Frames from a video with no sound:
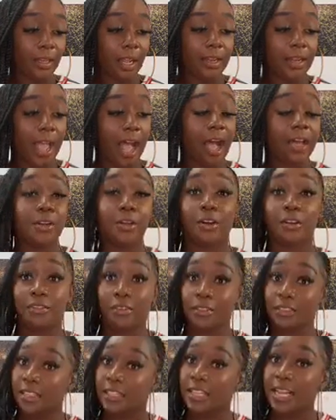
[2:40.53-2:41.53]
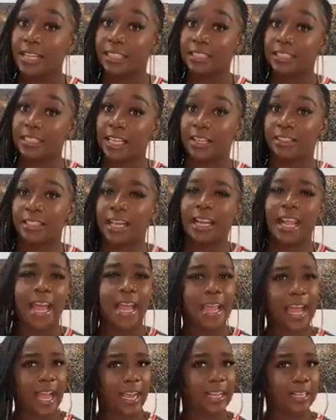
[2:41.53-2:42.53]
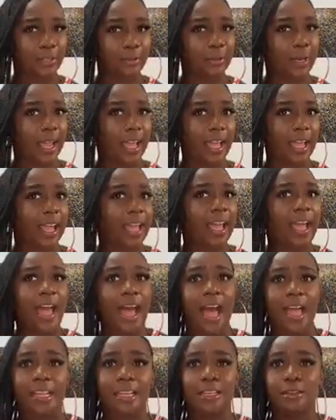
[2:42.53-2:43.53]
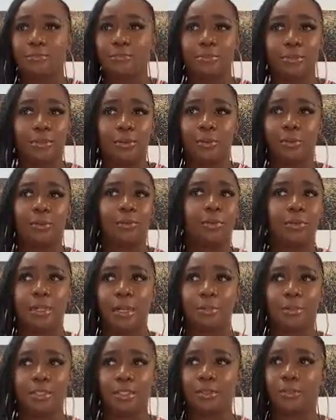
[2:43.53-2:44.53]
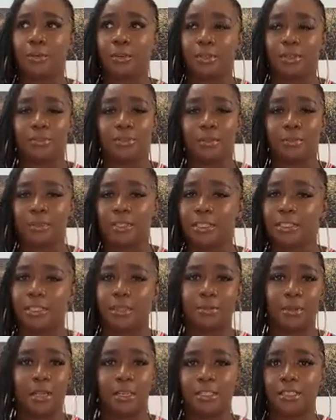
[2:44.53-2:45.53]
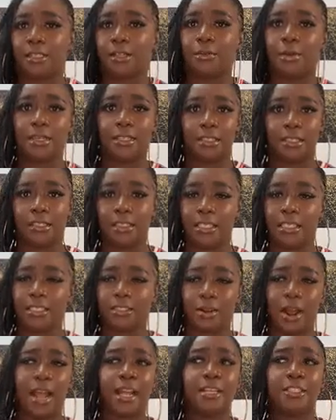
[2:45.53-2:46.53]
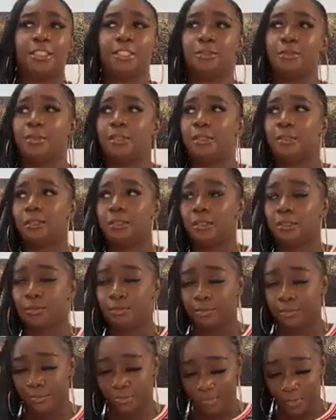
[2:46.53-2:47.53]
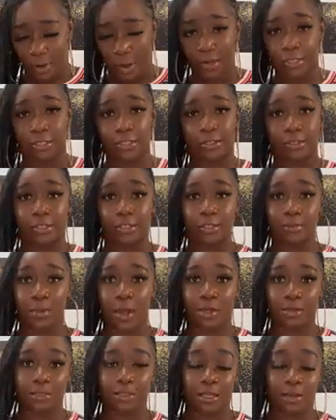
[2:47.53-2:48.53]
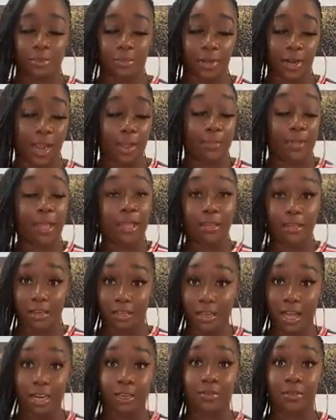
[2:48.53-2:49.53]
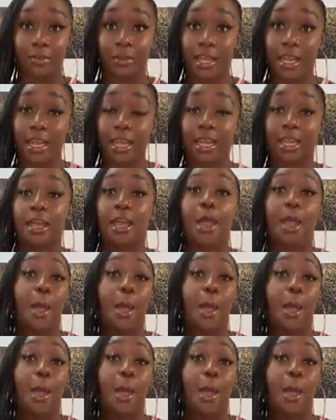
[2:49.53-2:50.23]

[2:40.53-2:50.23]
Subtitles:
Now, I know at first glance, it sounds like, hey, I can do that. I can put numbers in order from least to greatest, the greatest to least, or I can choose the largest or the smallest number, and a lot of you can,